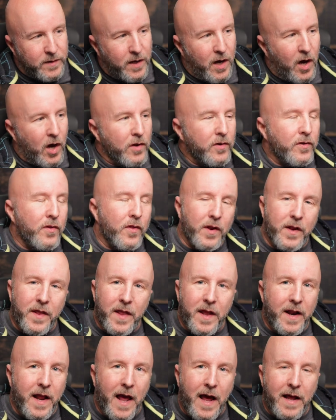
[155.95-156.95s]
other than
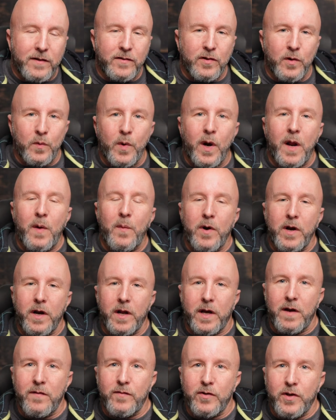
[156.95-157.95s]
that, so what I wanted
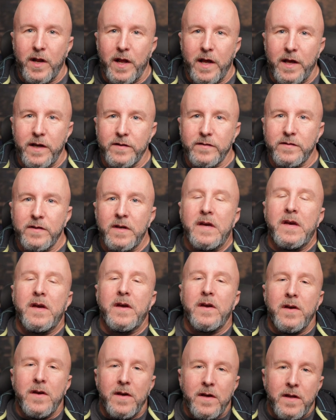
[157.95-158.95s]
to cover today is
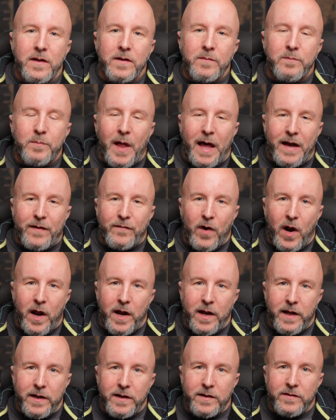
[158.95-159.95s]
Black
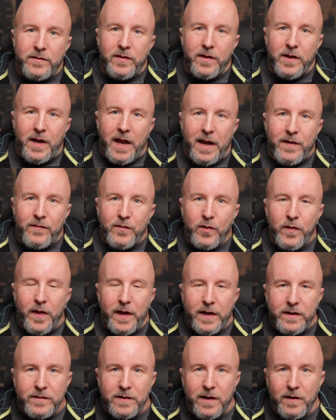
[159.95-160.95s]
Friday. It's the day after
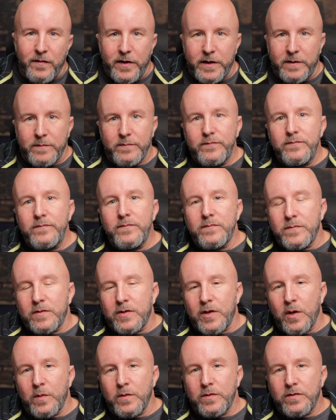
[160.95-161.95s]
Thanksgiving,
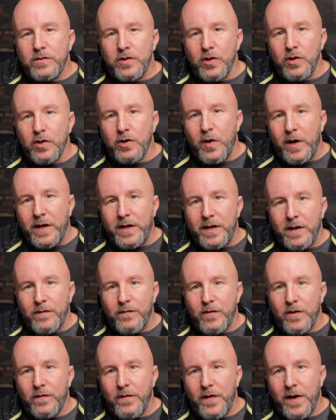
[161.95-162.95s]
so it was still a great day
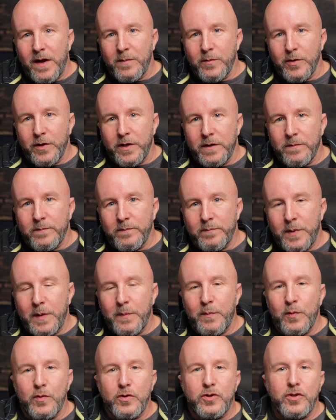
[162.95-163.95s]
for the family.
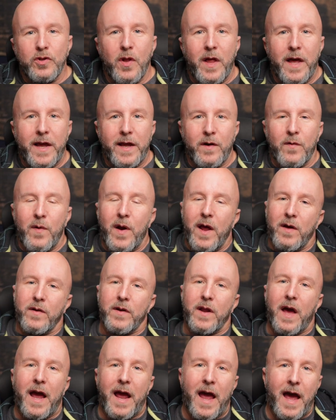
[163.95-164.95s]
People were still hanging
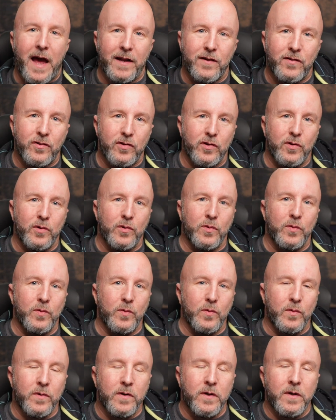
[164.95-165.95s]
around. I had to,